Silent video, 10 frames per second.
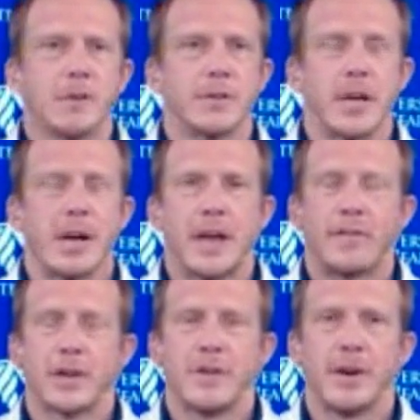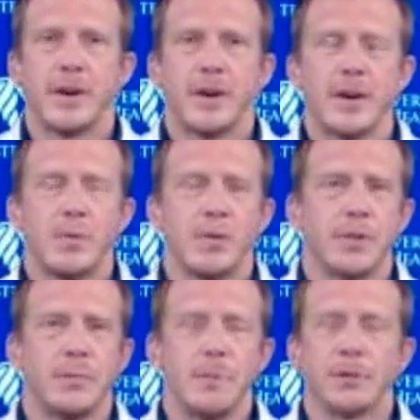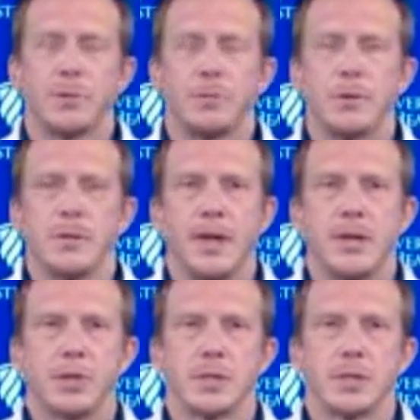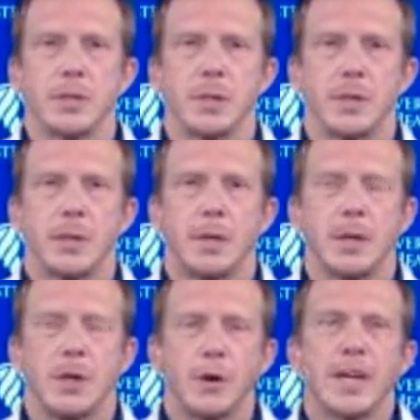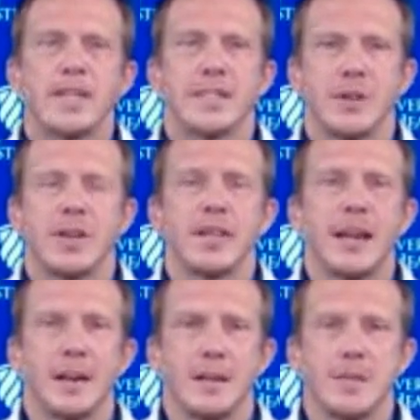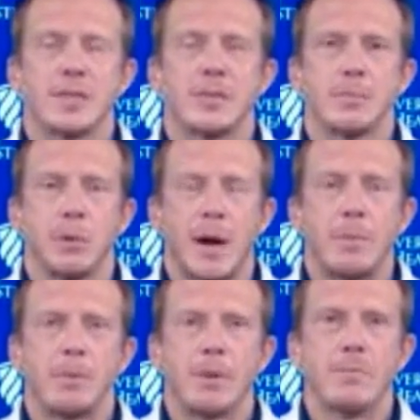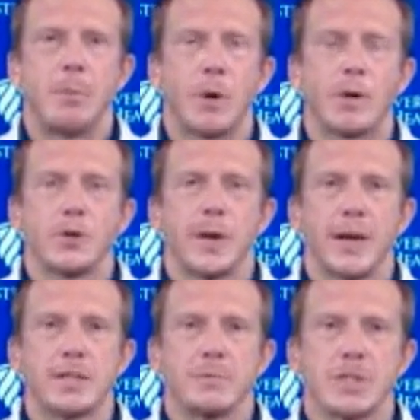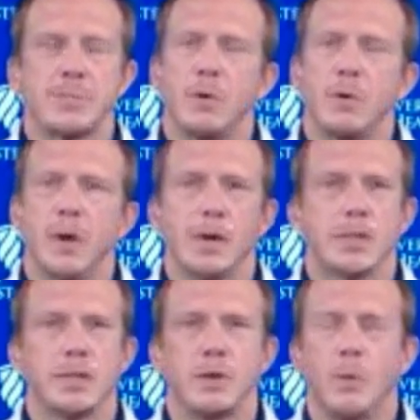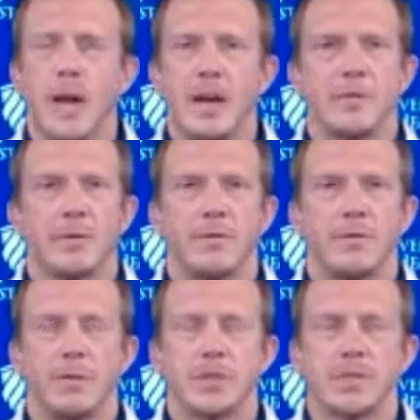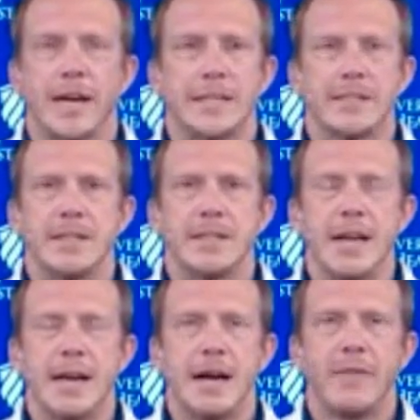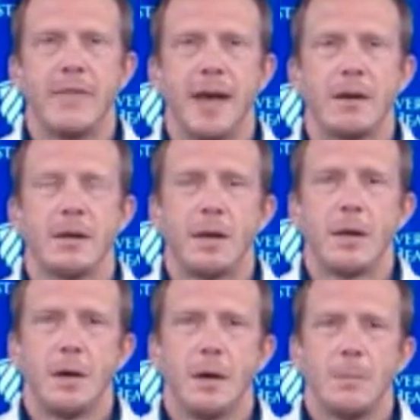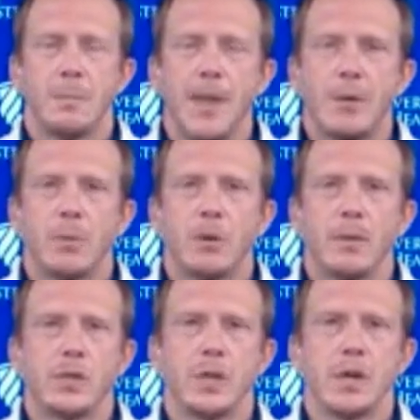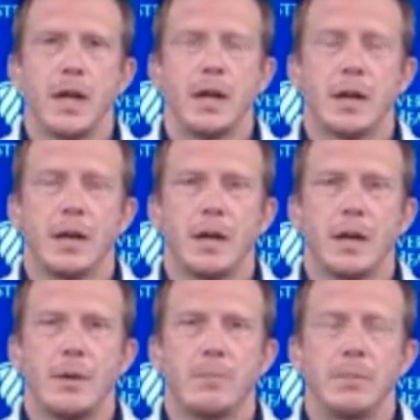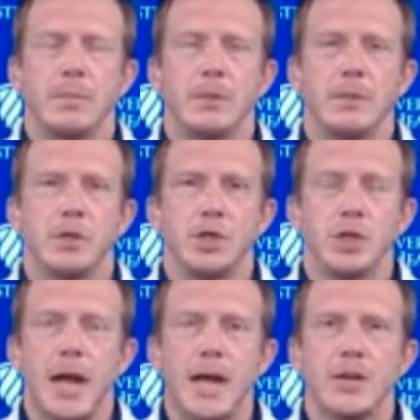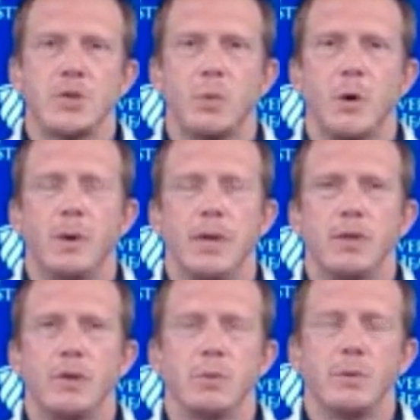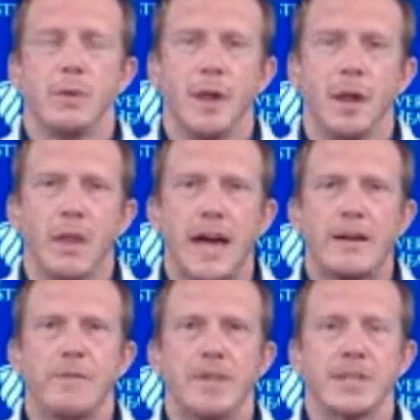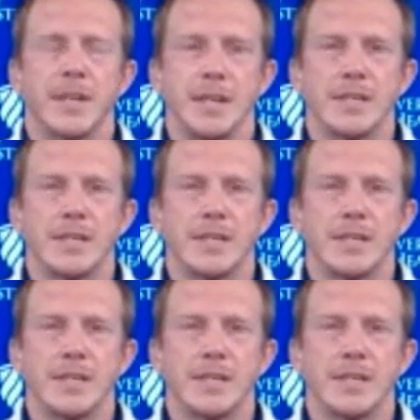variant with the multiple mutations, they're considering that it is probably more transmissible. We are still waiting for the full science and data on that, but that really should not um, change what we do. A lot of this is behavioral,